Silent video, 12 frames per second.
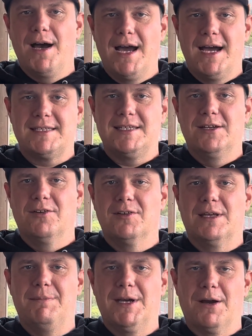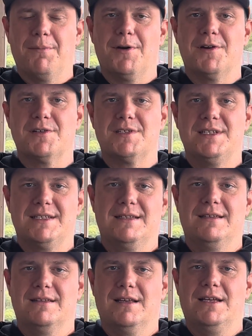I see only bigger purses
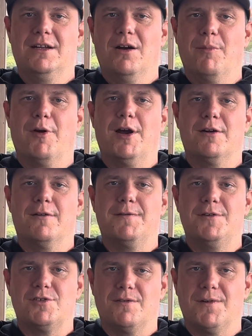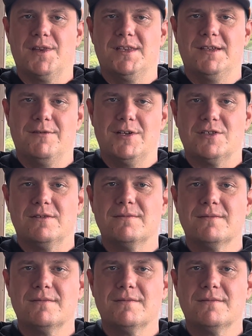and a brighter future for the division.